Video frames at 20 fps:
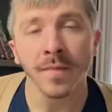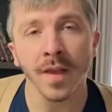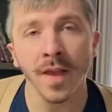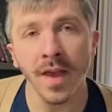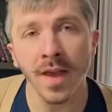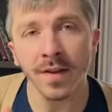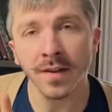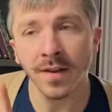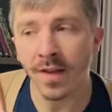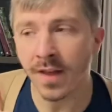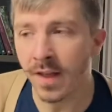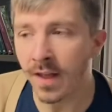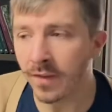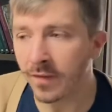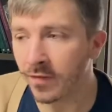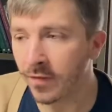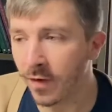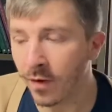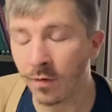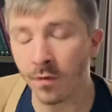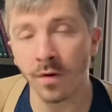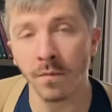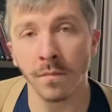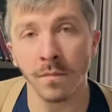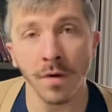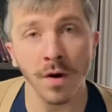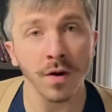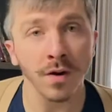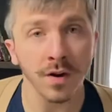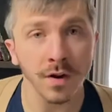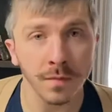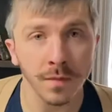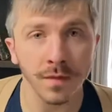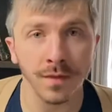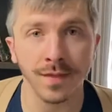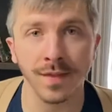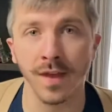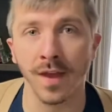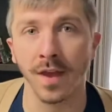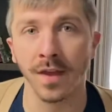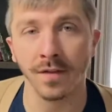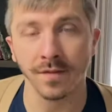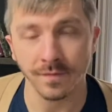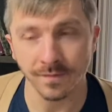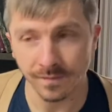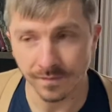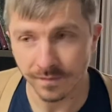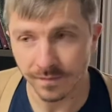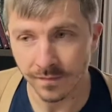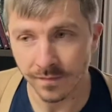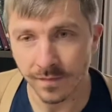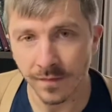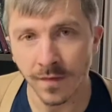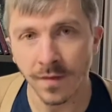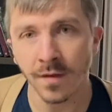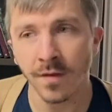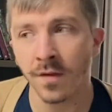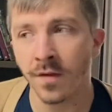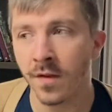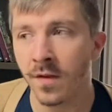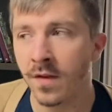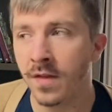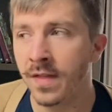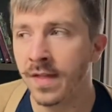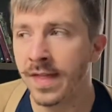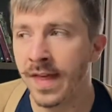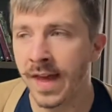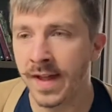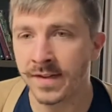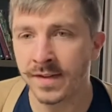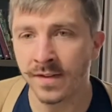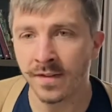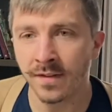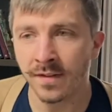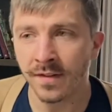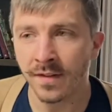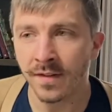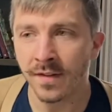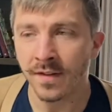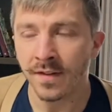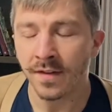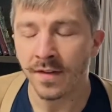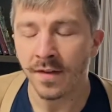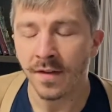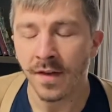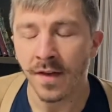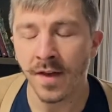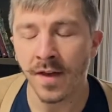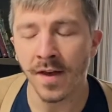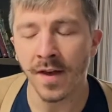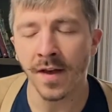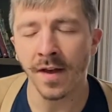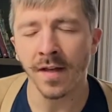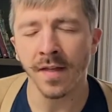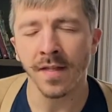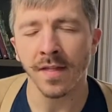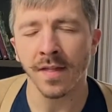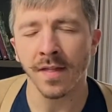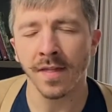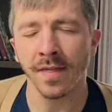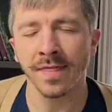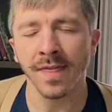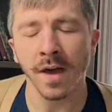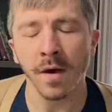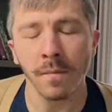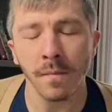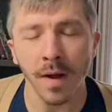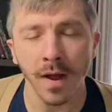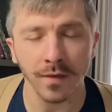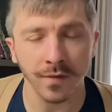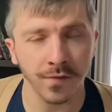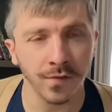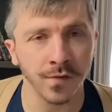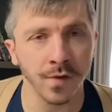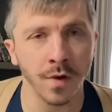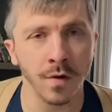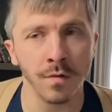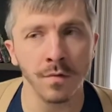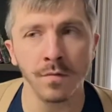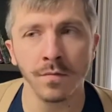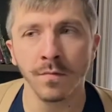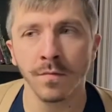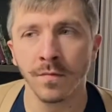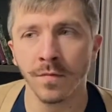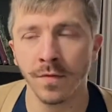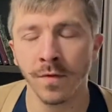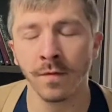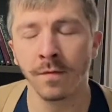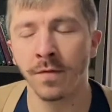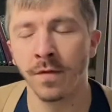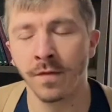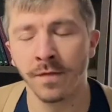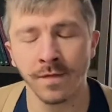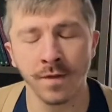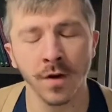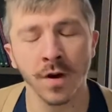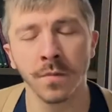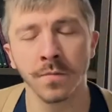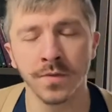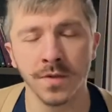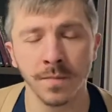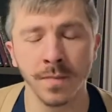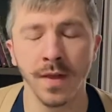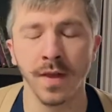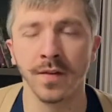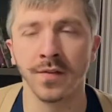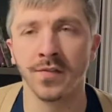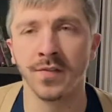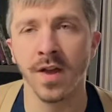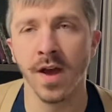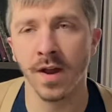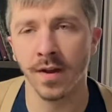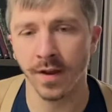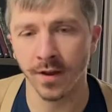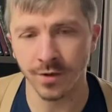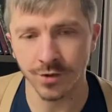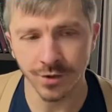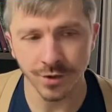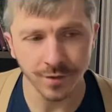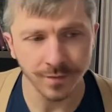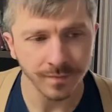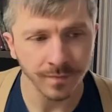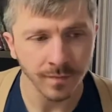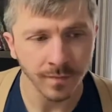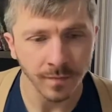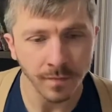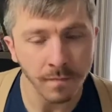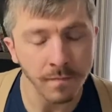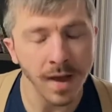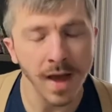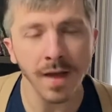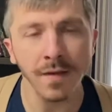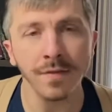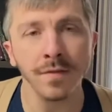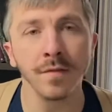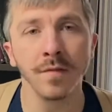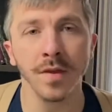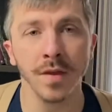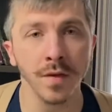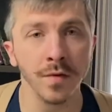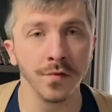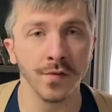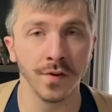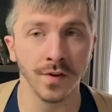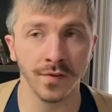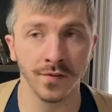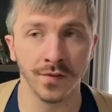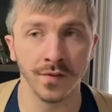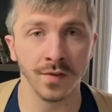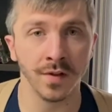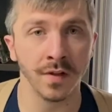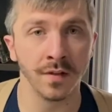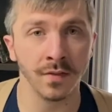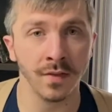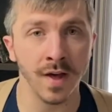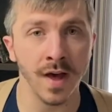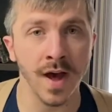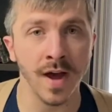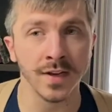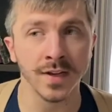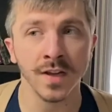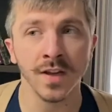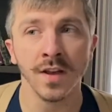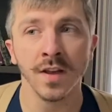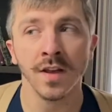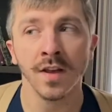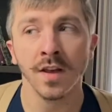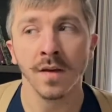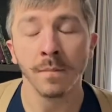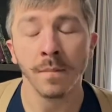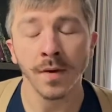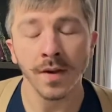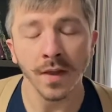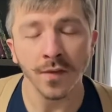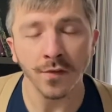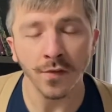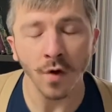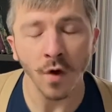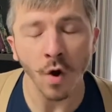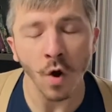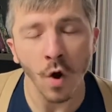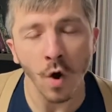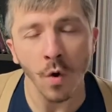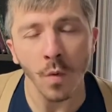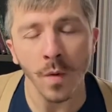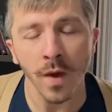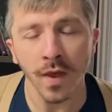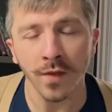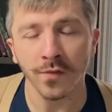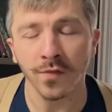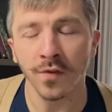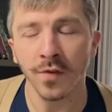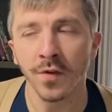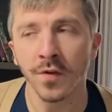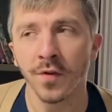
And it's a remarkable thing that thaumatzo, the verb to be astonished, Matthew uses it a lot, but it's always